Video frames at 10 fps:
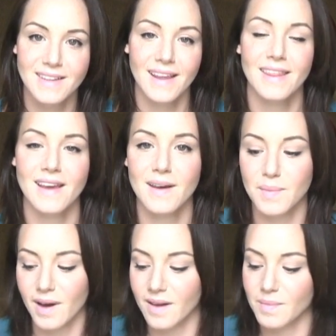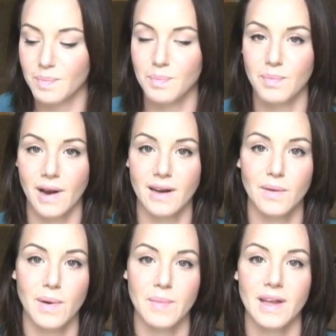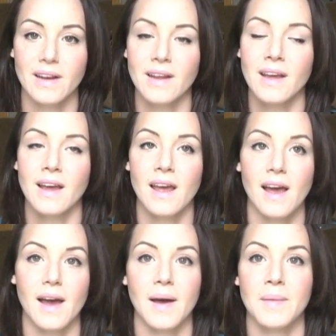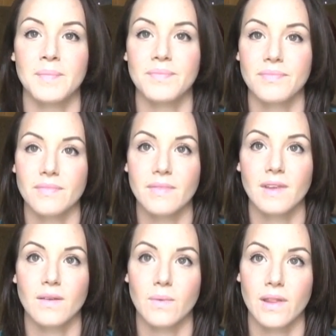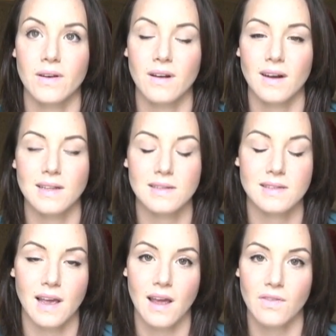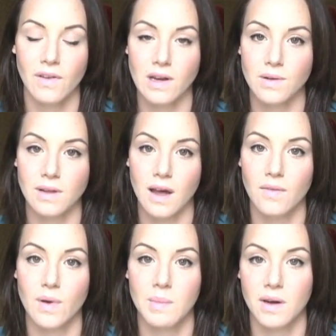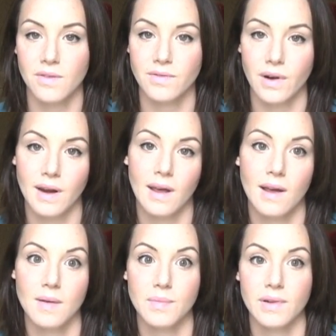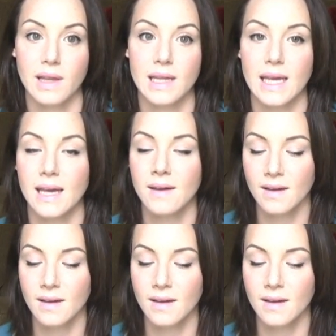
I think, among pregnant women. Whether or not it's safe. I know a lot of women avoid it completely.